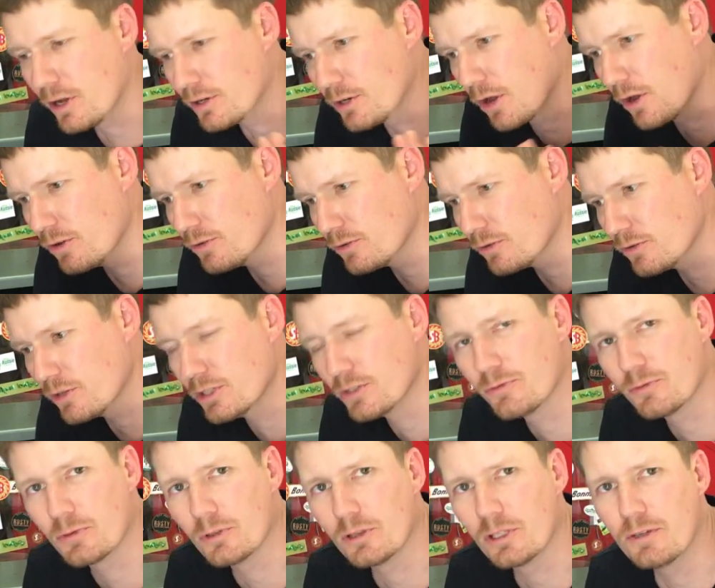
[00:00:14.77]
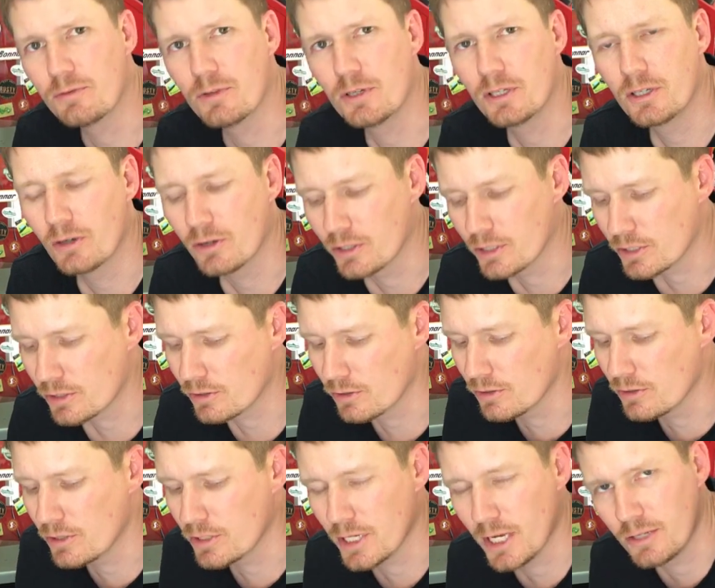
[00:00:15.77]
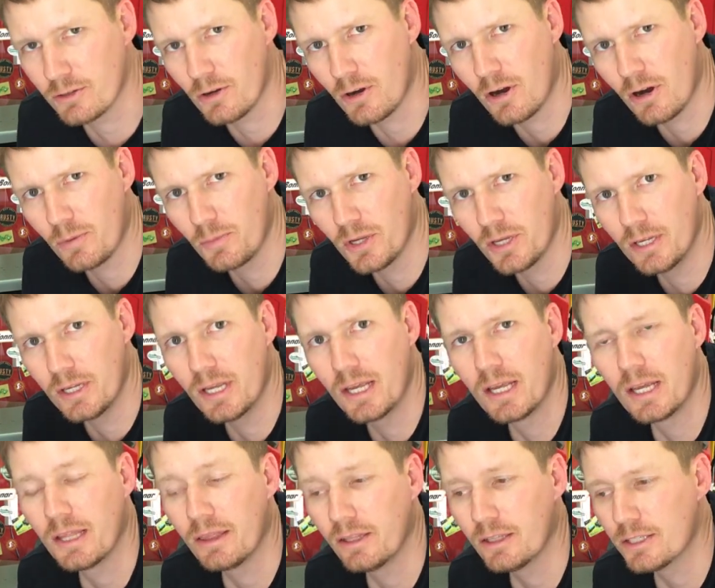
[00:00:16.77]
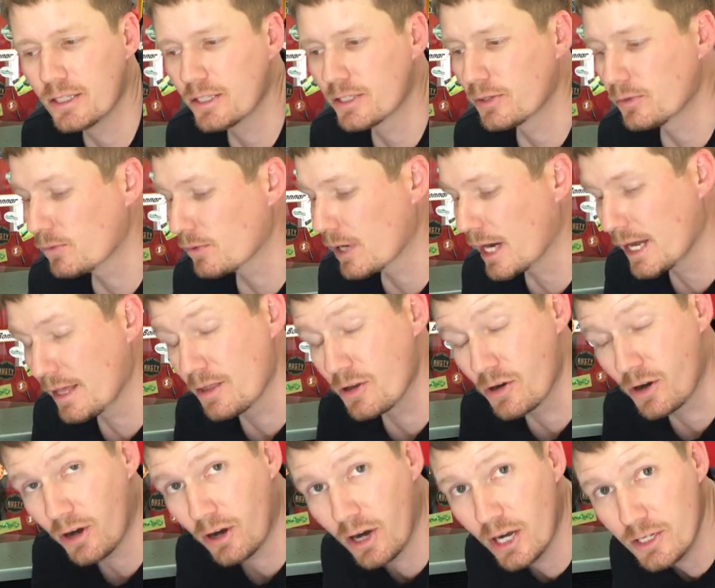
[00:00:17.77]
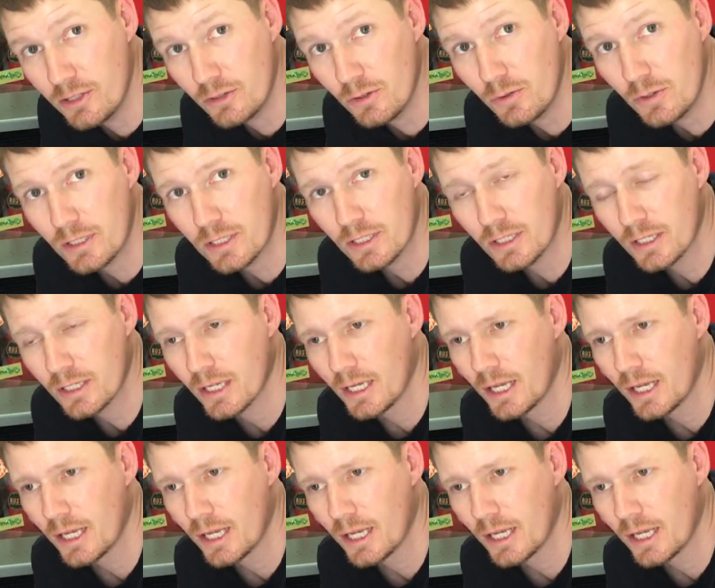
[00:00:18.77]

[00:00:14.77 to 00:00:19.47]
I don't do this for a living. I just do this as a hobby. This is the way that I do it.